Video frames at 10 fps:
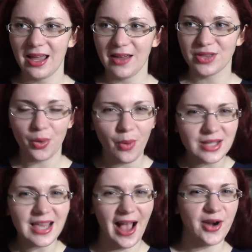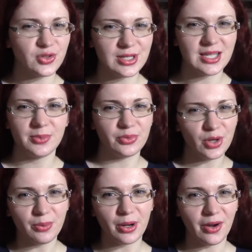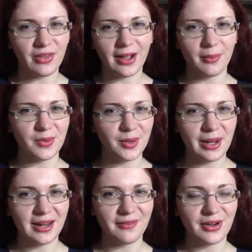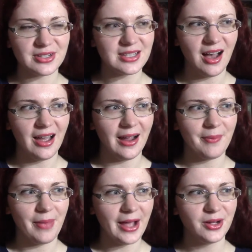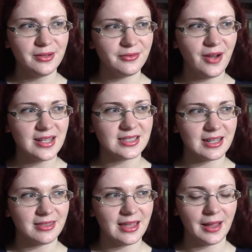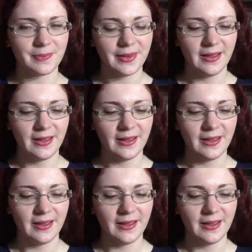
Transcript: if there was actually some rumor of like a mermaid at Versailles. I couldn't find anything.